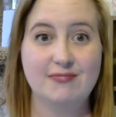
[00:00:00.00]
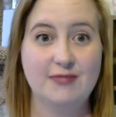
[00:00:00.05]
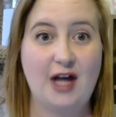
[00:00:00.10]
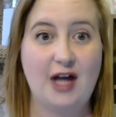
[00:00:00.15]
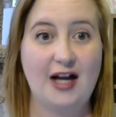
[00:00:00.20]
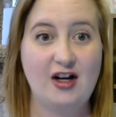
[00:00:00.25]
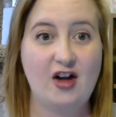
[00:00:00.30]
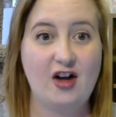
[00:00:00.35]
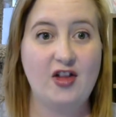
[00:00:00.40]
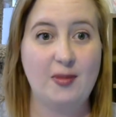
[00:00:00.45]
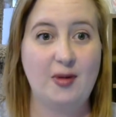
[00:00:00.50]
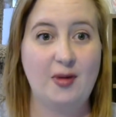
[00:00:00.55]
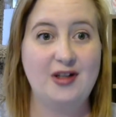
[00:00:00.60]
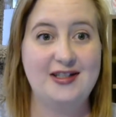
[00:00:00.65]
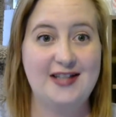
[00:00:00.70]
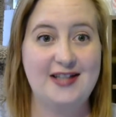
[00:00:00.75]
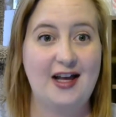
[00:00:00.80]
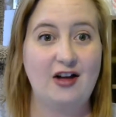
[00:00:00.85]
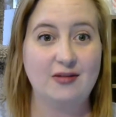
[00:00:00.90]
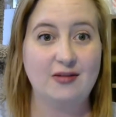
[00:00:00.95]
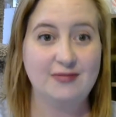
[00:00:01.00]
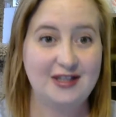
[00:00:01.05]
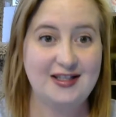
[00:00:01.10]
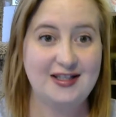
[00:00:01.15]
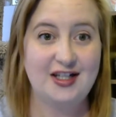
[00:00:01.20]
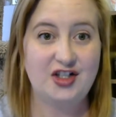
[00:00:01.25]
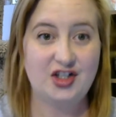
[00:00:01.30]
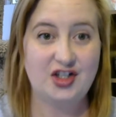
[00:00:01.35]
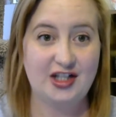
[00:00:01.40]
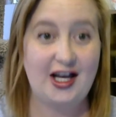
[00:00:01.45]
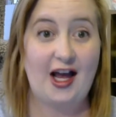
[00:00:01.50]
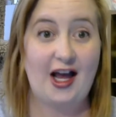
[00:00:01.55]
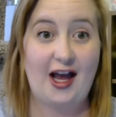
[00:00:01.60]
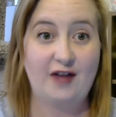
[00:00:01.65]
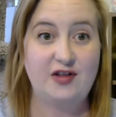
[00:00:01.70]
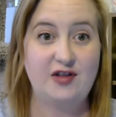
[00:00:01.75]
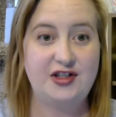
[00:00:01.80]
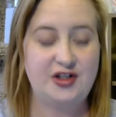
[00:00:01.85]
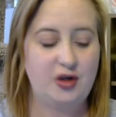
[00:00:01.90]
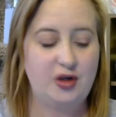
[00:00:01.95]
I got them on sale, essentially,
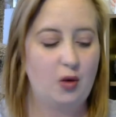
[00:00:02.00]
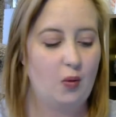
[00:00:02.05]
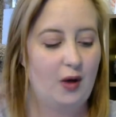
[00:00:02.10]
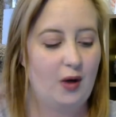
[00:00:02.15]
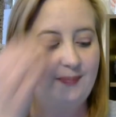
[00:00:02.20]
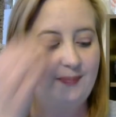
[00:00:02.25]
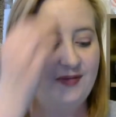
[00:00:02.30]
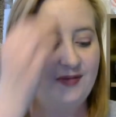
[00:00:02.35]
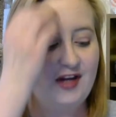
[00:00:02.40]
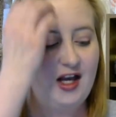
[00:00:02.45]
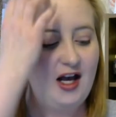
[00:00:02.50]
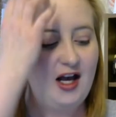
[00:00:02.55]
every single one.